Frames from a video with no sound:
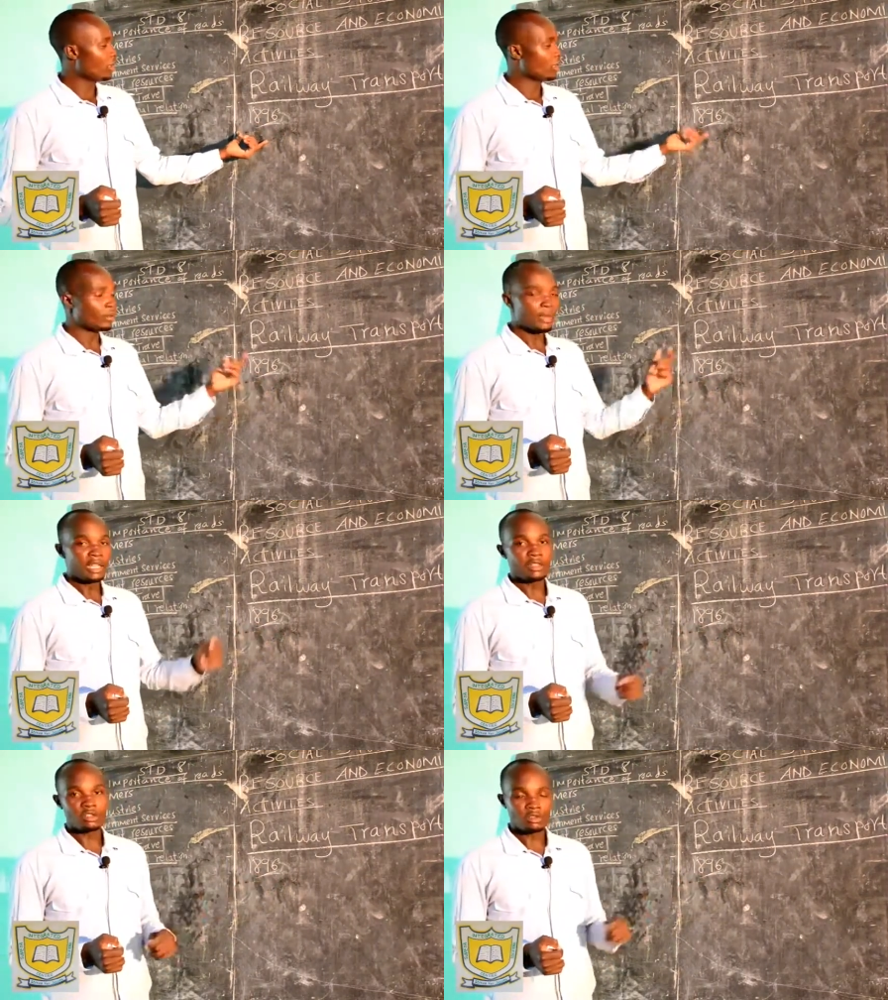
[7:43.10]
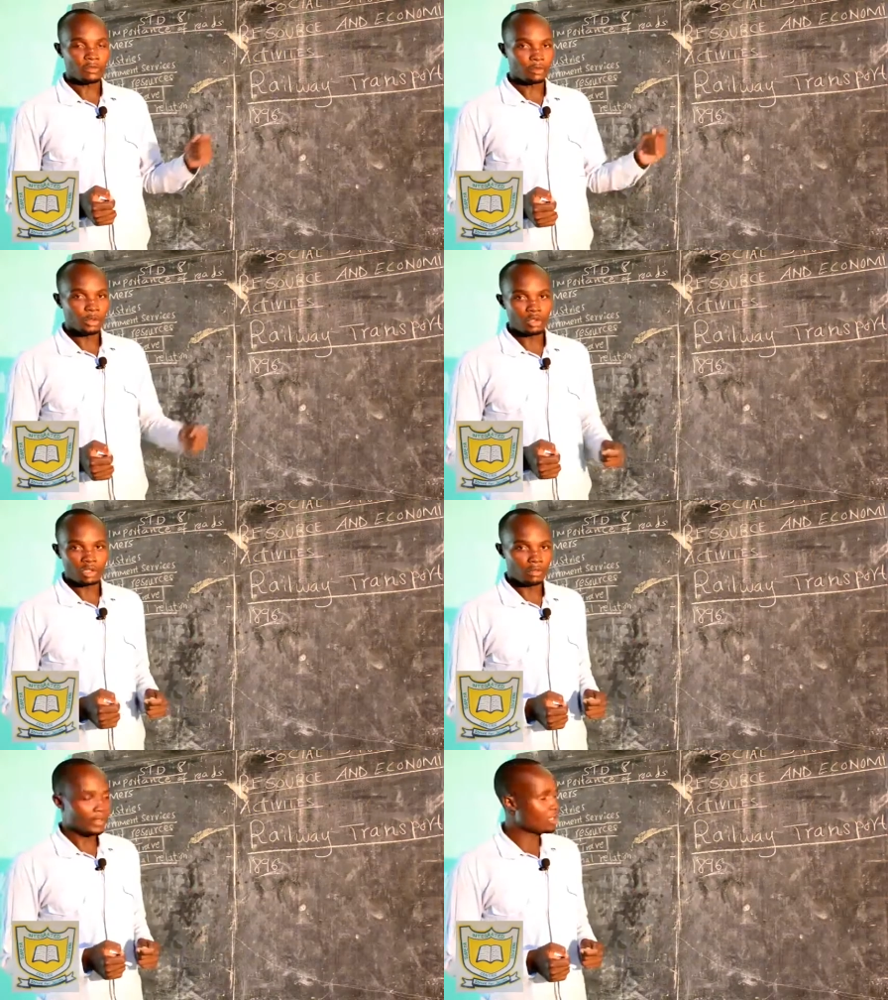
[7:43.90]
The main reason for
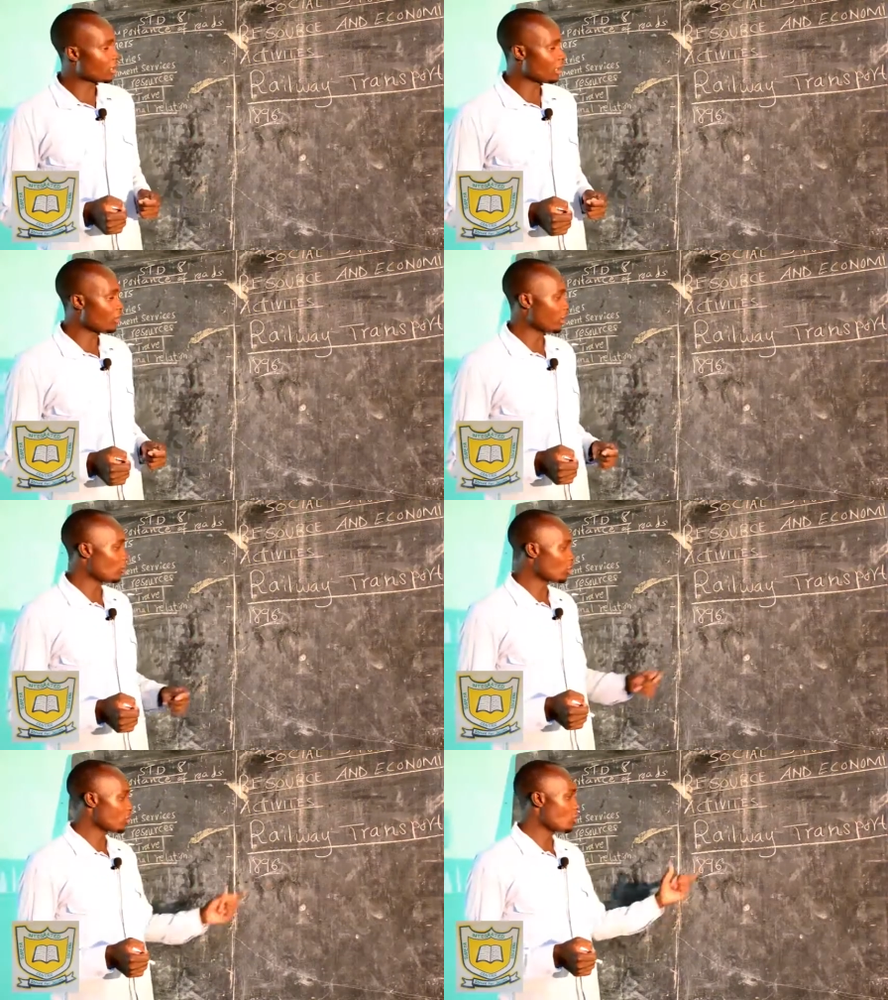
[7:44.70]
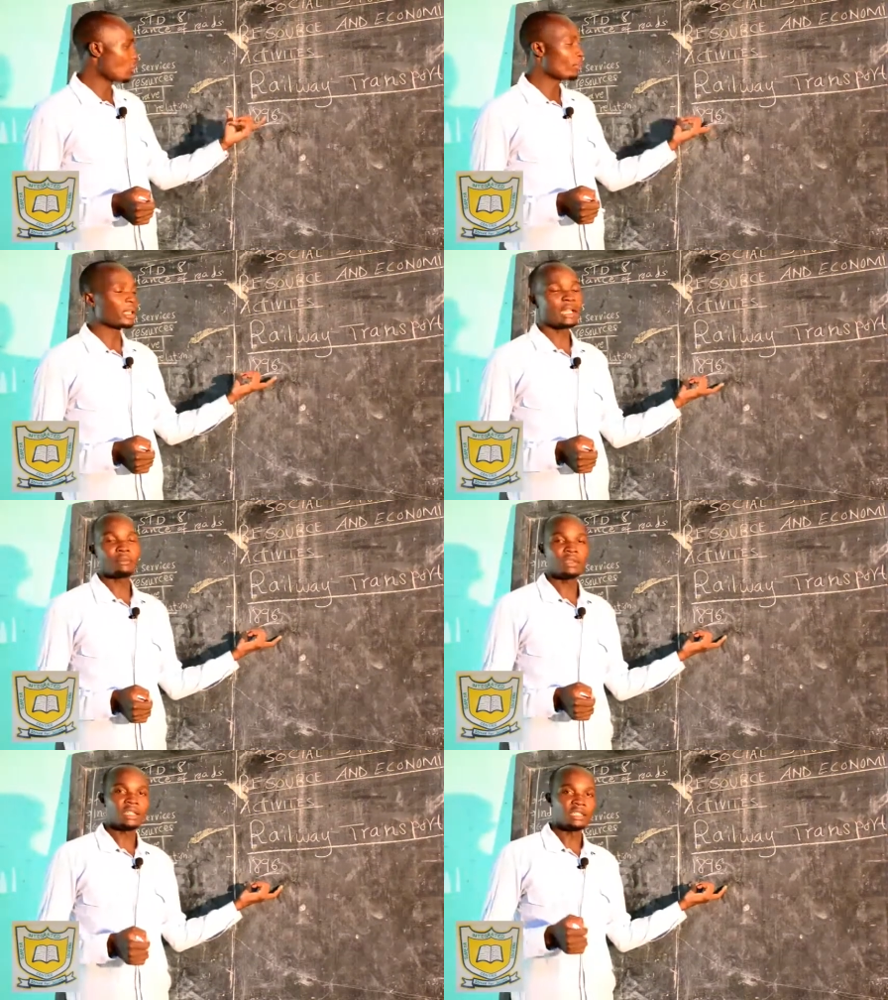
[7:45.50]
building of this railway was to open
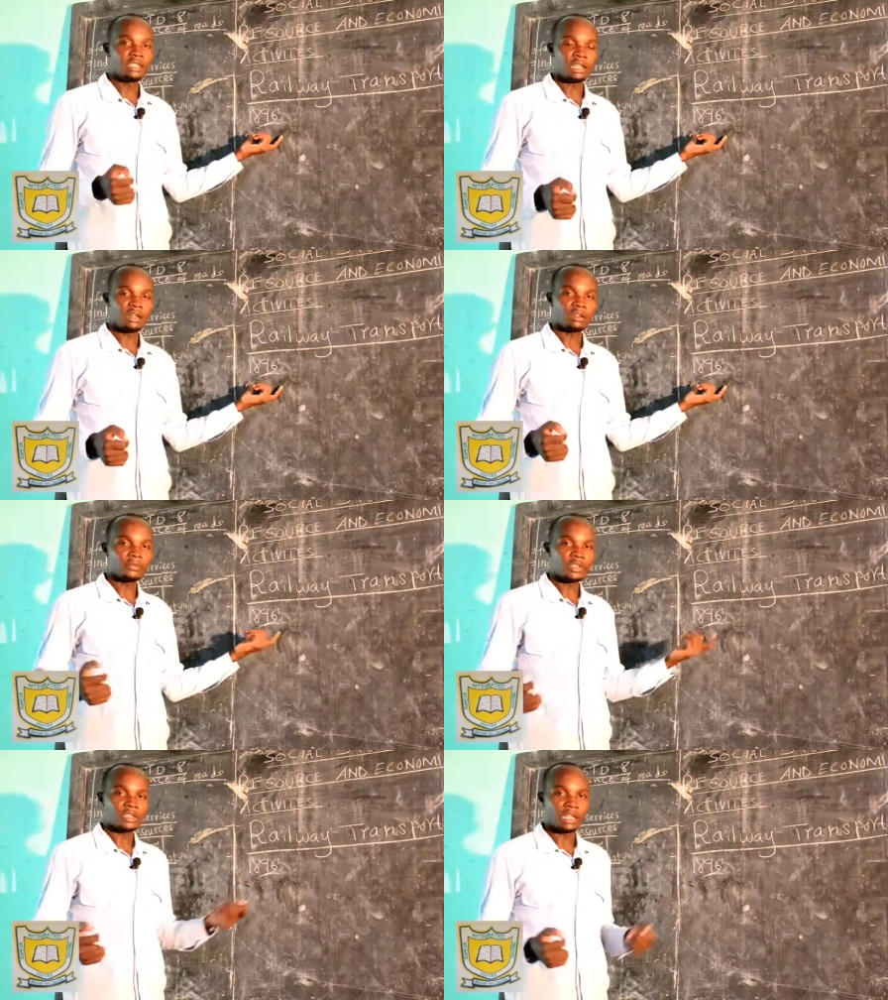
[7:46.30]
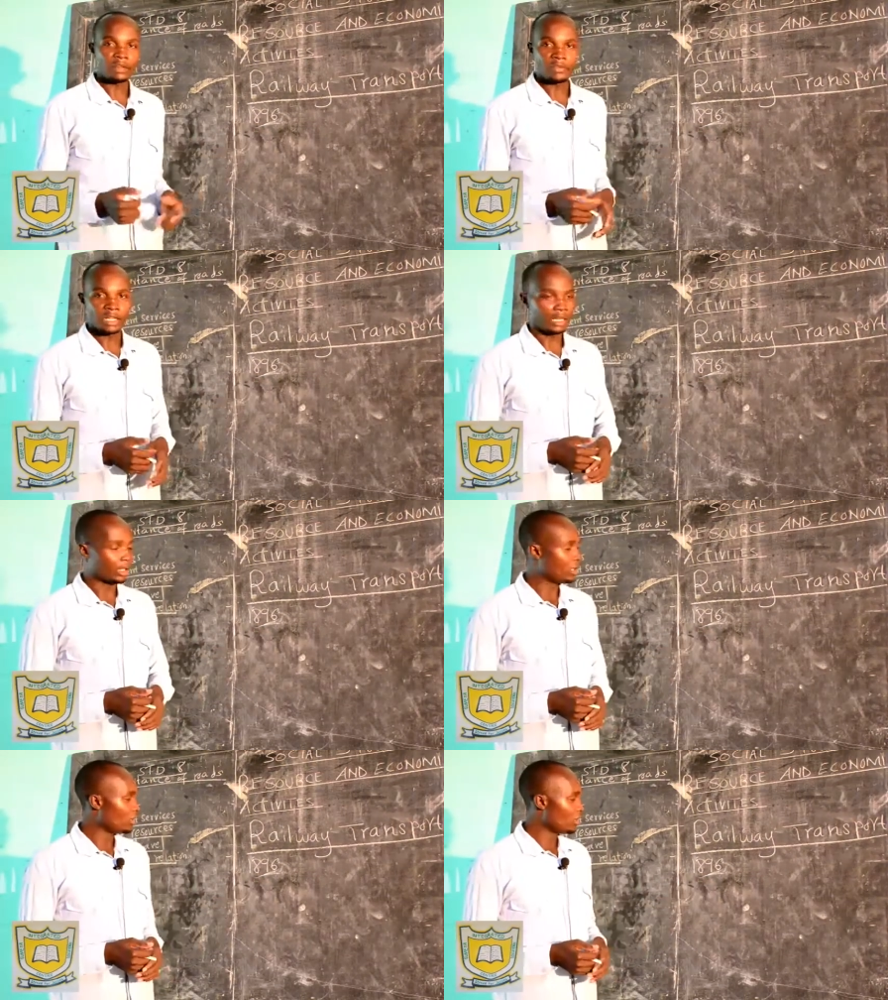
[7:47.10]
up the interior of Eastern Africa.
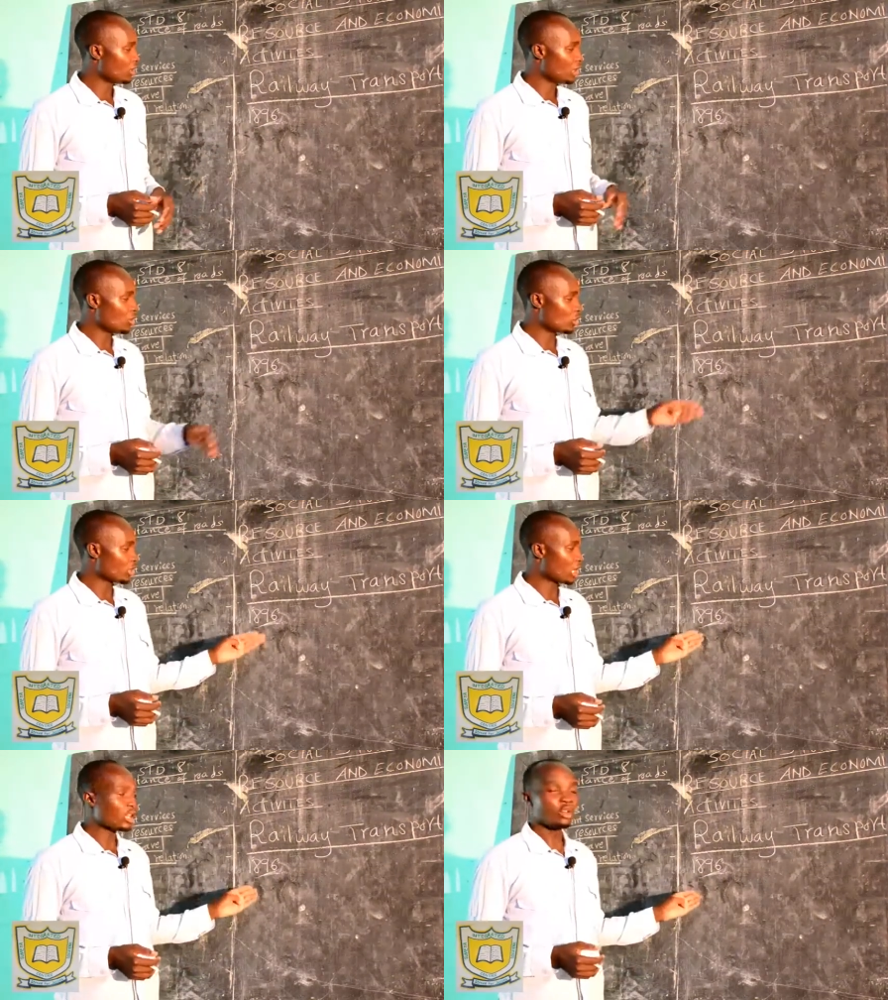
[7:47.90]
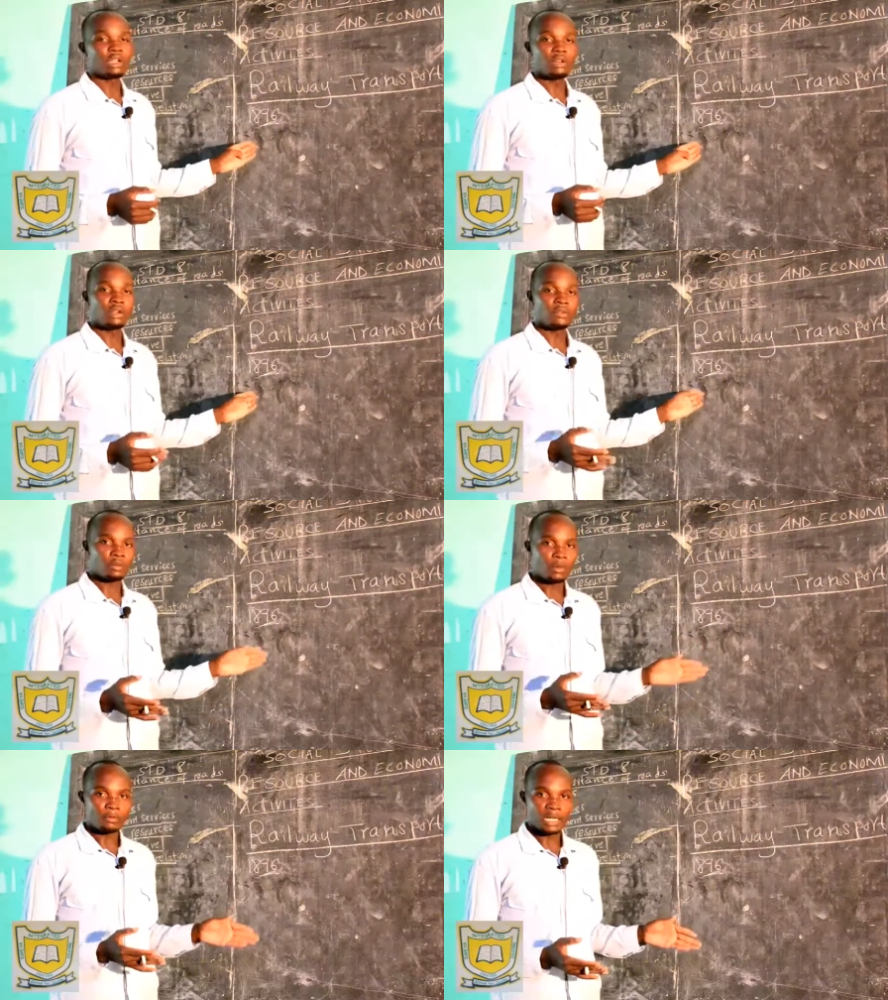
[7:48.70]
It was running all the way from
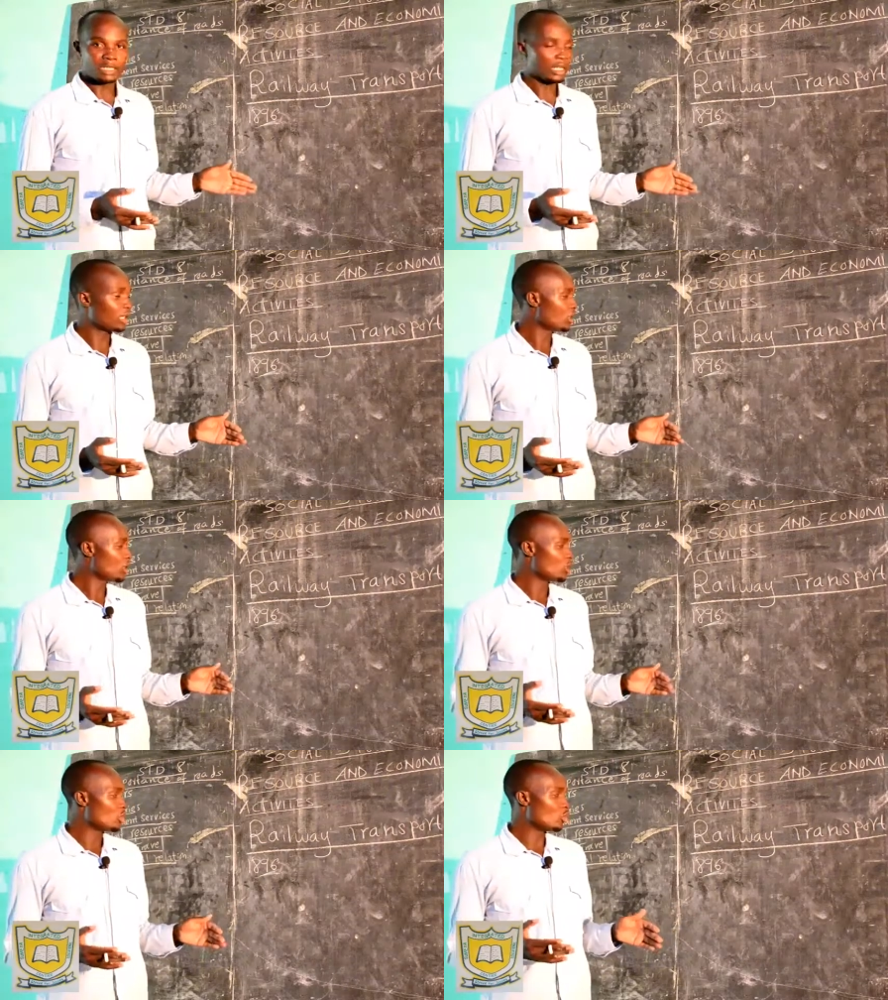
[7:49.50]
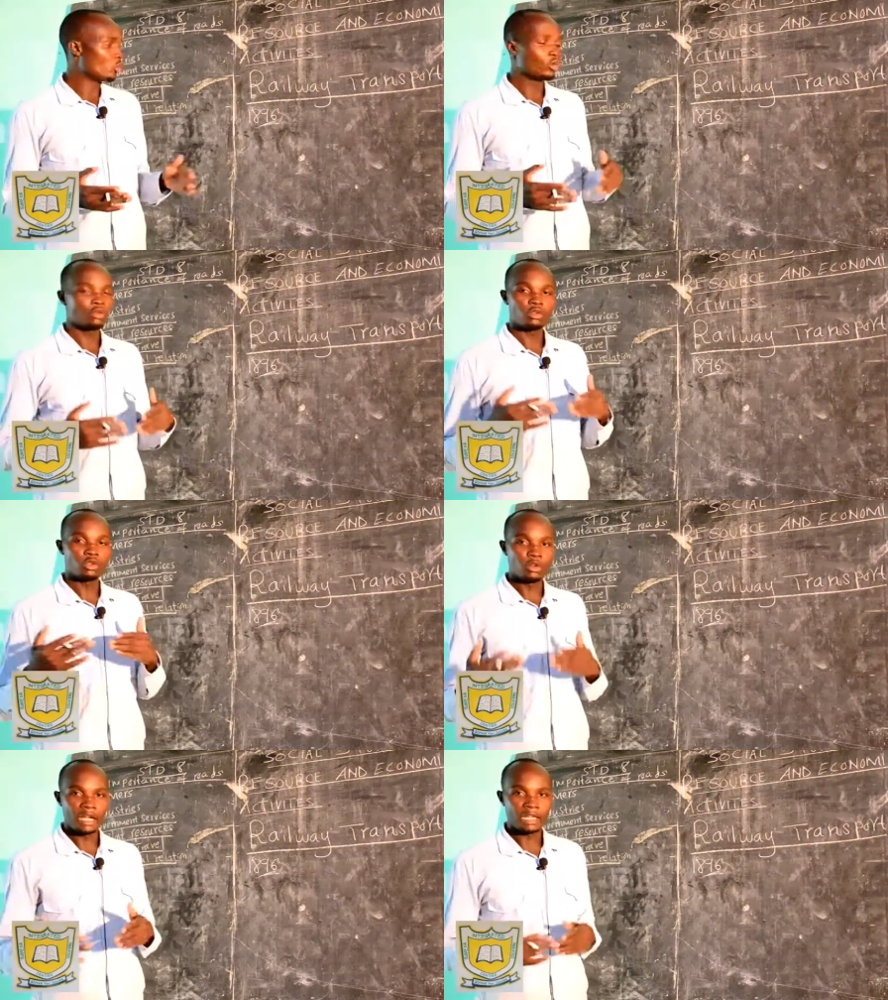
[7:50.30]
Mombasa to
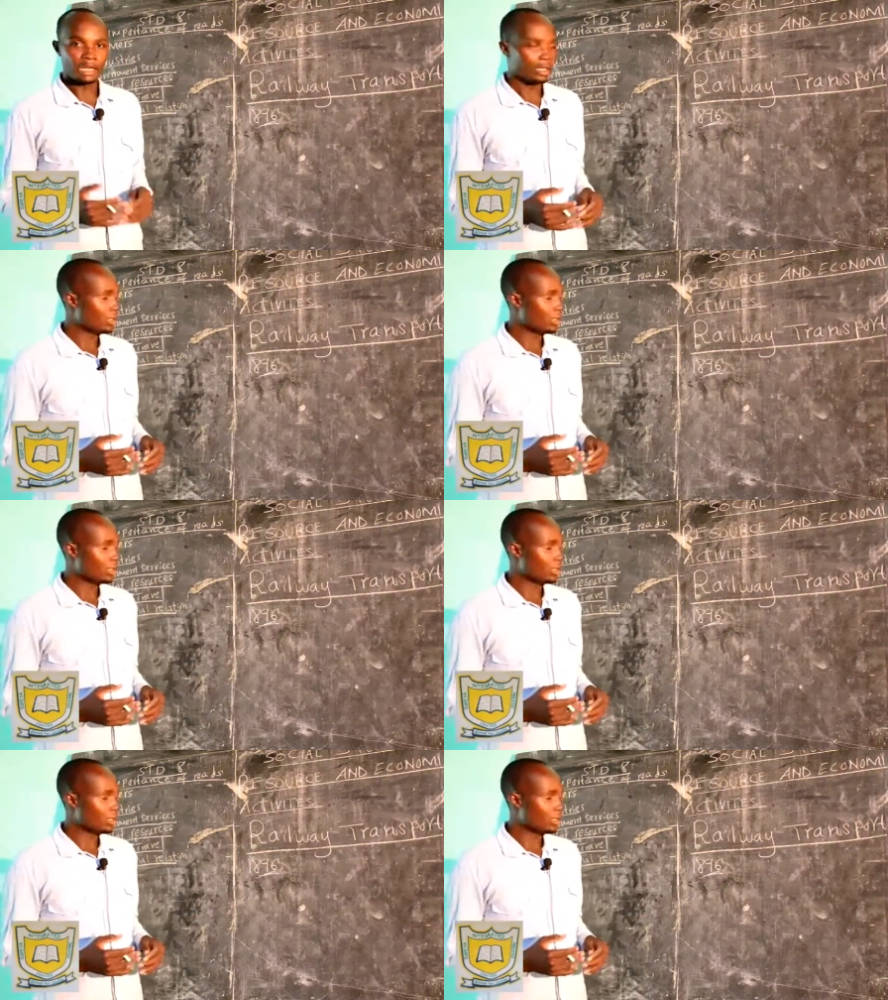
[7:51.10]
Uganda,